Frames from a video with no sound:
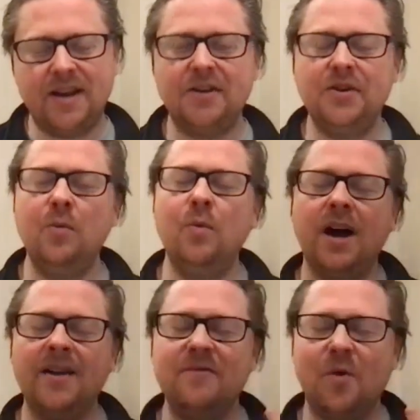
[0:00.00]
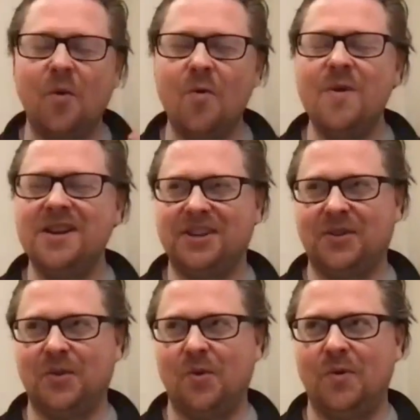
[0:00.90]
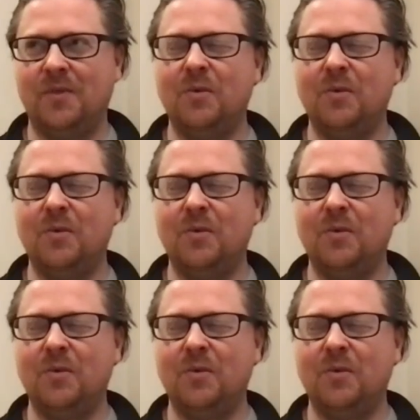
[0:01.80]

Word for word: And you know what? I've always thought that